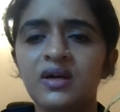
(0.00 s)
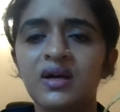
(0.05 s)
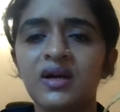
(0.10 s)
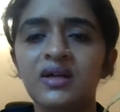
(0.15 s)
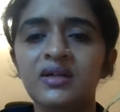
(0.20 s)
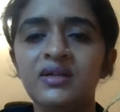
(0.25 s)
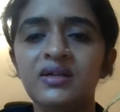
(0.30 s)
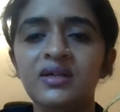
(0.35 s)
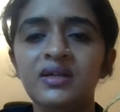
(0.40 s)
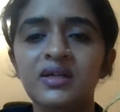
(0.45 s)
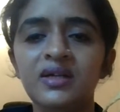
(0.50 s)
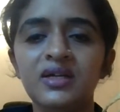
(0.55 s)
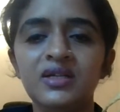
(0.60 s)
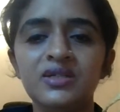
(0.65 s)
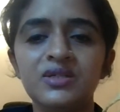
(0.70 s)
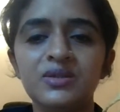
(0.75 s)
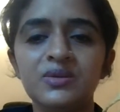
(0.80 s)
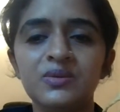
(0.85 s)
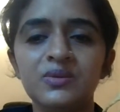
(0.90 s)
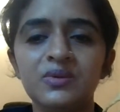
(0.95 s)
I didn't
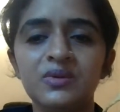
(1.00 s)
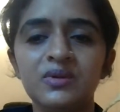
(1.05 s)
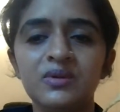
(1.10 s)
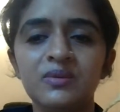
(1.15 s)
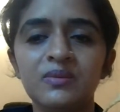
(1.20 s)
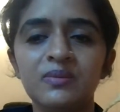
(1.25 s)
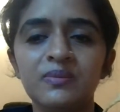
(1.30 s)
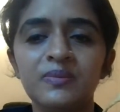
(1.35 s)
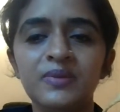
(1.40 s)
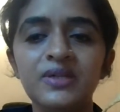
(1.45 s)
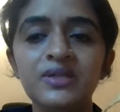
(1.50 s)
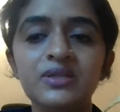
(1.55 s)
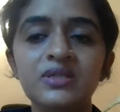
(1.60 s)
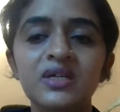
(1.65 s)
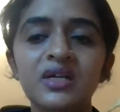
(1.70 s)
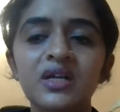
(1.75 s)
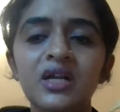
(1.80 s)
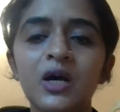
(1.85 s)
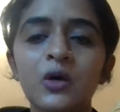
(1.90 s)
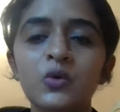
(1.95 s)
get you. Please
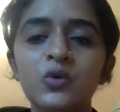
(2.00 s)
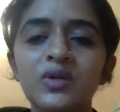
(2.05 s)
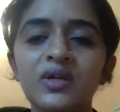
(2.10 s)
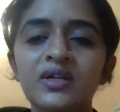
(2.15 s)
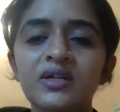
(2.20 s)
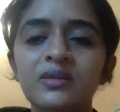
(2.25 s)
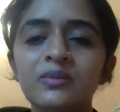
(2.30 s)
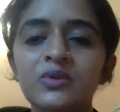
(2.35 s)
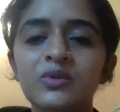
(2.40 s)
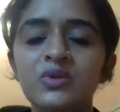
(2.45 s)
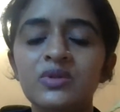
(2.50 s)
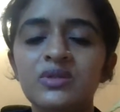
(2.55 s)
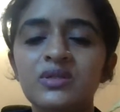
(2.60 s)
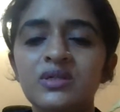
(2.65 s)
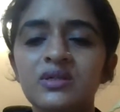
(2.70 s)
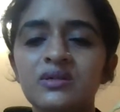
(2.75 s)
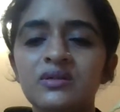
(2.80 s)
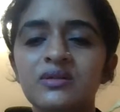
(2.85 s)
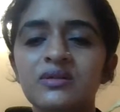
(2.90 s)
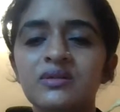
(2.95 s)
tell how to attempt
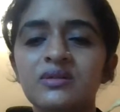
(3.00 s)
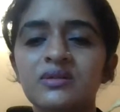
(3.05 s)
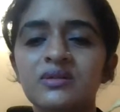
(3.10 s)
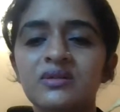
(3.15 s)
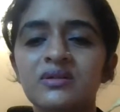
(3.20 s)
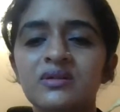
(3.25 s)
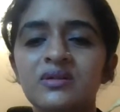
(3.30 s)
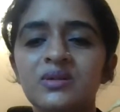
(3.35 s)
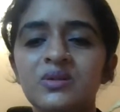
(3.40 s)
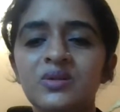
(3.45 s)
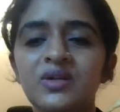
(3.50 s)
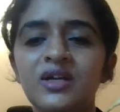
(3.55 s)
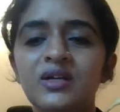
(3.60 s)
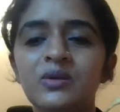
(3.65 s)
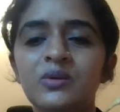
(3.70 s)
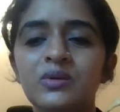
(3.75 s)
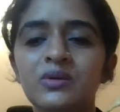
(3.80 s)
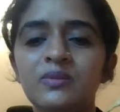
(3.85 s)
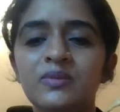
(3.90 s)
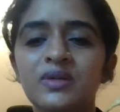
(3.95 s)
questions to get
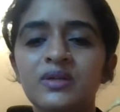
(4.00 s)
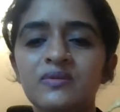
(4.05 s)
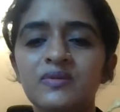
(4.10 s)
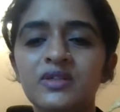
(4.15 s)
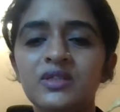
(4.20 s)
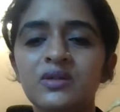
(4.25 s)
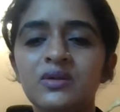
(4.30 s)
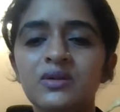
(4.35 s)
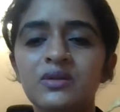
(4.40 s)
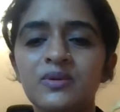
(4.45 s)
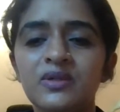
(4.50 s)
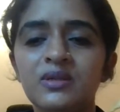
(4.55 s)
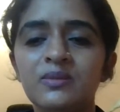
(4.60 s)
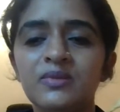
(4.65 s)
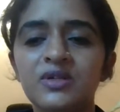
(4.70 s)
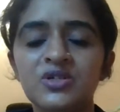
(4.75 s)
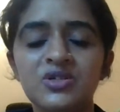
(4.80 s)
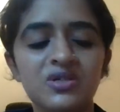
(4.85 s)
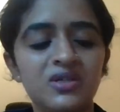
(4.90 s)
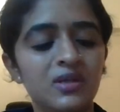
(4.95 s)
good marks without spending
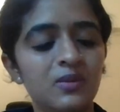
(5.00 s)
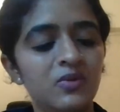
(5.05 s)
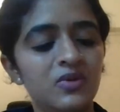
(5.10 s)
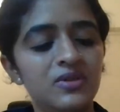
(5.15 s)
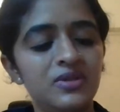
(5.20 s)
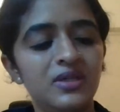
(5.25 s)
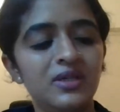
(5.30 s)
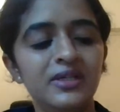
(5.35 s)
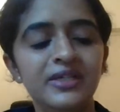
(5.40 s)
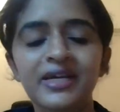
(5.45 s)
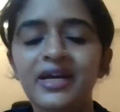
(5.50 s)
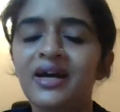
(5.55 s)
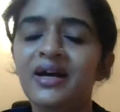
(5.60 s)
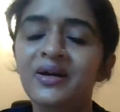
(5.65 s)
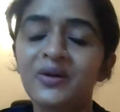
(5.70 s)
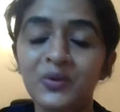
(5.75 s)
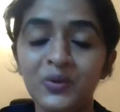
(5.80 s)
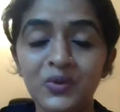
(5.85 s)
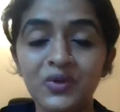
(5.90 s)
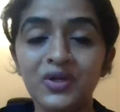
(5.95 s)
much time on single.
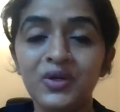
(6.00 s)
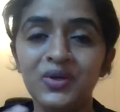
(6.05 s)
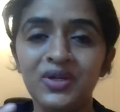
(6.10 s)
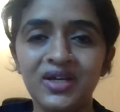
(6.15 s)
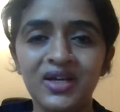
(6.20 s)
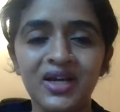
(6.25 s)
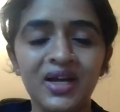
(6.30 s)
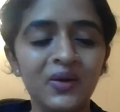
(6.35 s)
Yeah, okay.